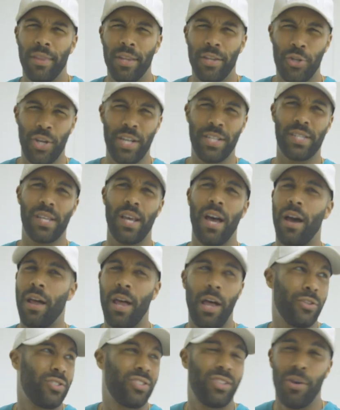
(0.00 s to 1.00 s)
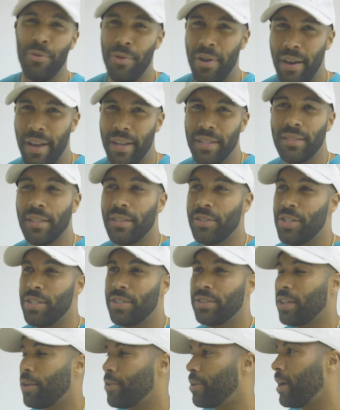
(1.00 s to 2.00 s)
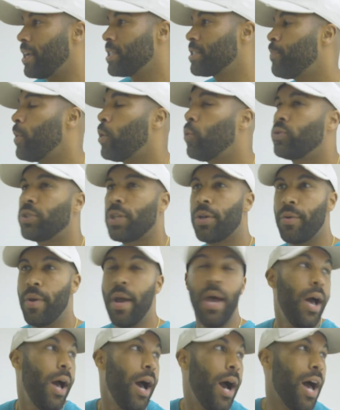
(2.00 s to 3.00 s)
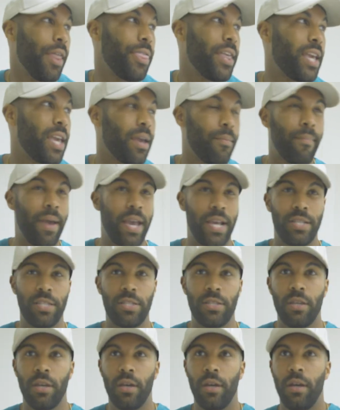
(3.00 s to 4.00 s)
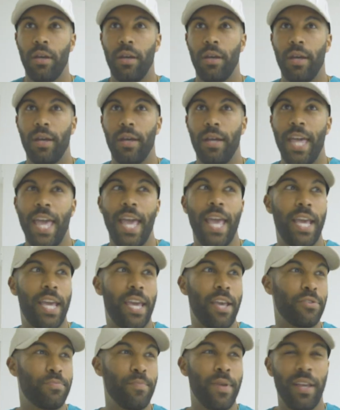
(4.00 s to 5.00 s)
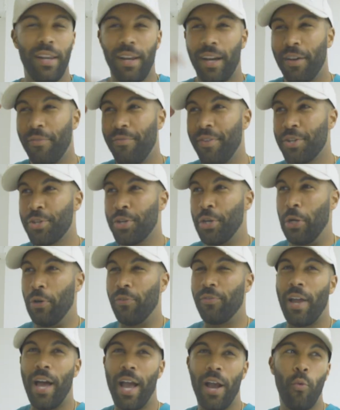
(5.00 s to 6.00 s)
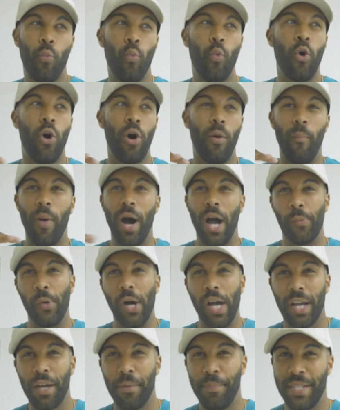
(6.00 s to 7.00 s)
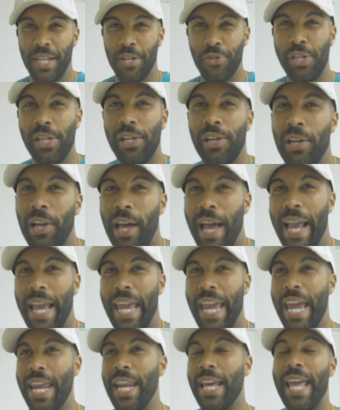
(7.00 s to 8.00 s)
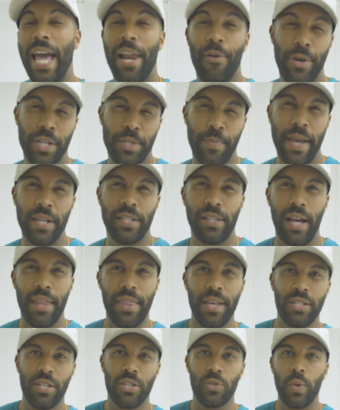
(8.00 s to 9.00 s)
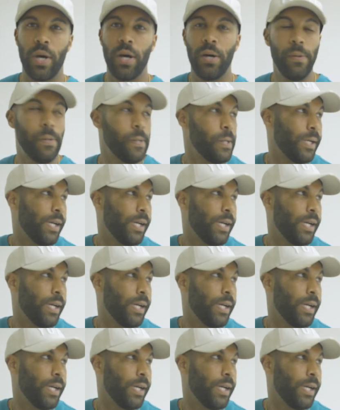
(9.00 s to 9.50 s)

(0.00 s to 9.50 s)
She's so nice. She's so nice. But also, I think it gives me like a vision of like what my work could potentially look like in a gallery space like this as well.